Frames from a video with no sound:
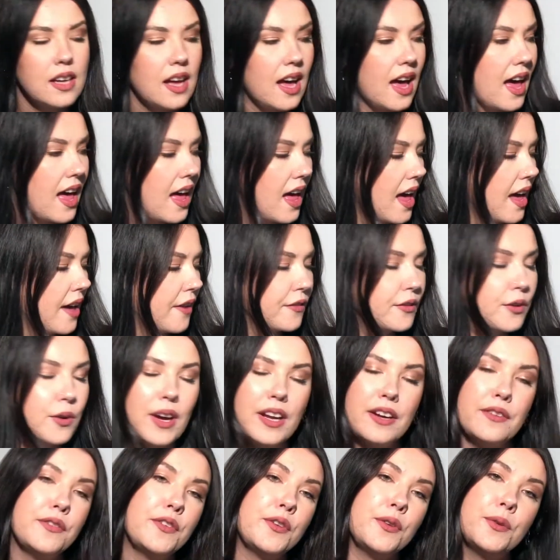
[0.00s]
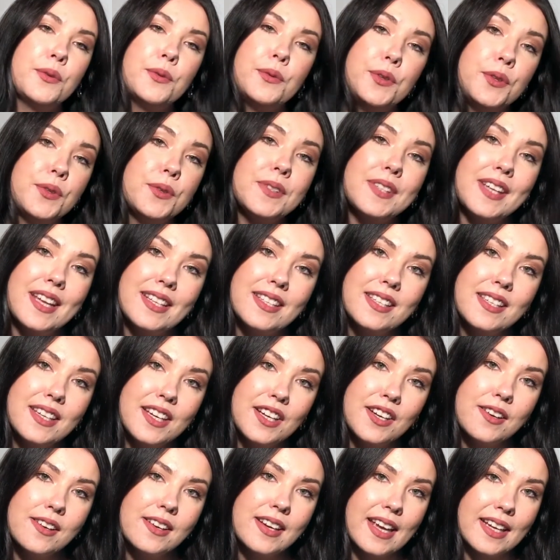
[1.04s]
I have quite a few new scents
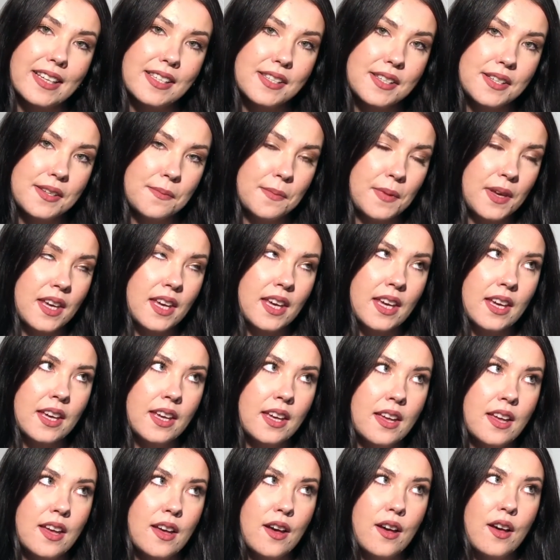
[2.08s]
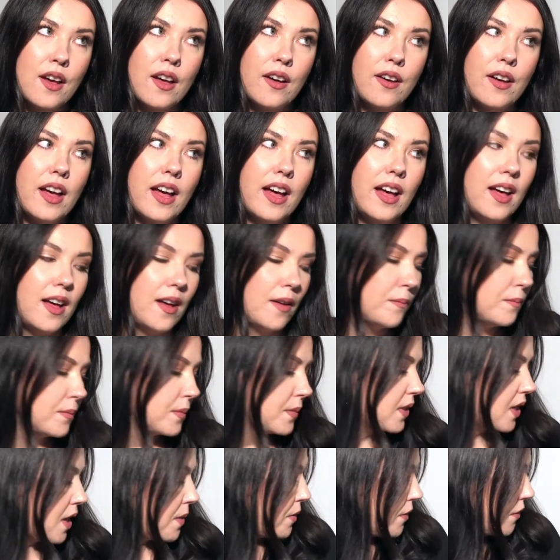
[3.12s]
here next to me.
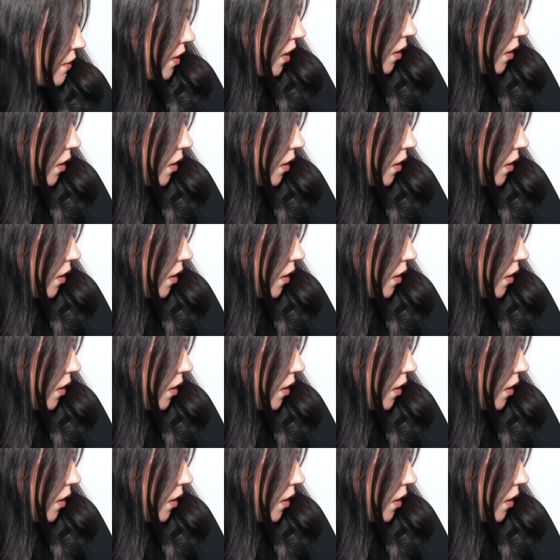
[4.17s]
Some of them